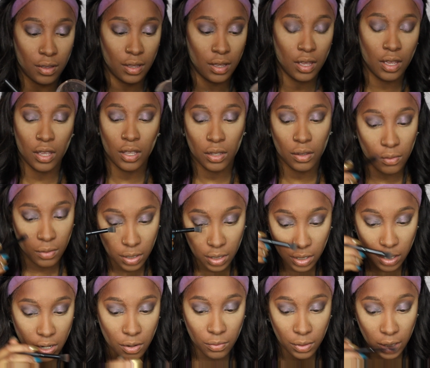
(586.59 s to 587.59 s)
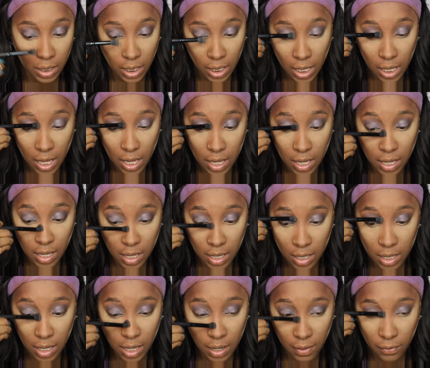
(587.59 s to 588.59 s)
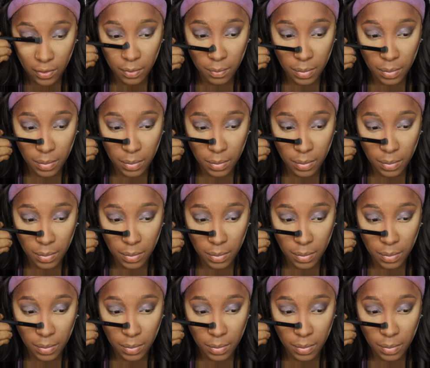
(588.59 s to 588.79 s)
my nose in that NYX palette.